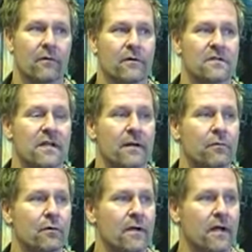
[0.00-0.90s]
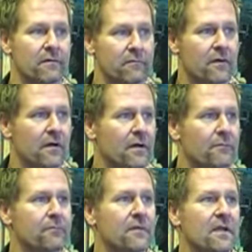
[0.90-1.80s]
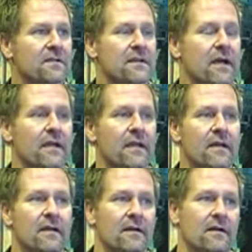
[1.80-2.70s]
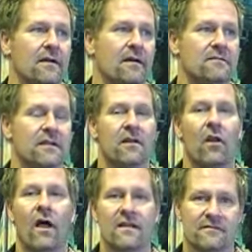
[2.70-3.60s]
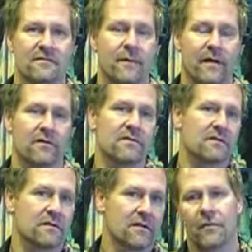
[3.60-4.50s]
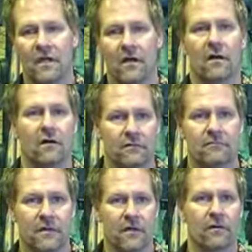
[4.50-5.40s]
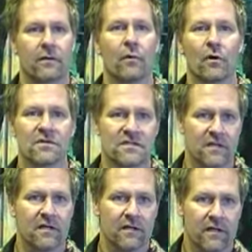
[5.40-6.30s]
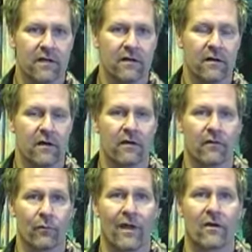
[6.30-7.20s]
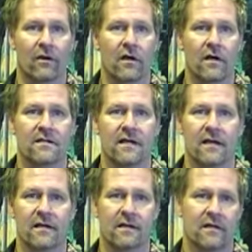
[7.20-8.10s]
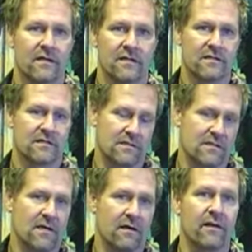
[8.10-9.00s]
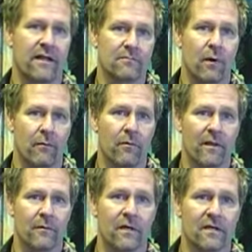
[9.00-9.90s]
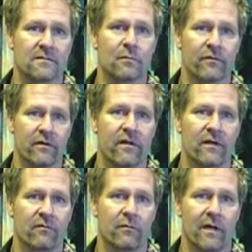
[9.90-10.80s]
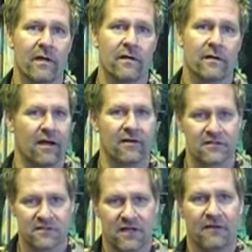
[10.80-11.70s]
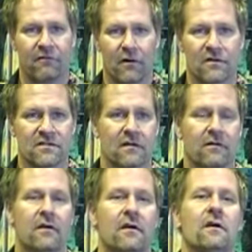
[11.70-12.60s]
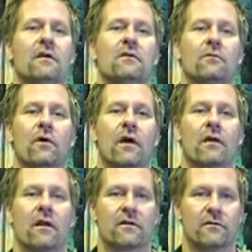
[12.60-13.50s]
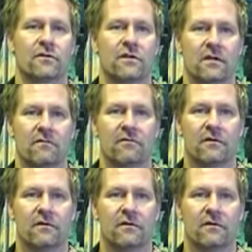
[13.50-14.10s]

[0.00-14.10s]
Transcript: Rich Dad Poor Dad, Kiyosaki. I've seen lots of speakers being, immersed in the regular contact. It's just that's probably been the biggest moving thing for me. I just stay focused on what I'd like to achieve,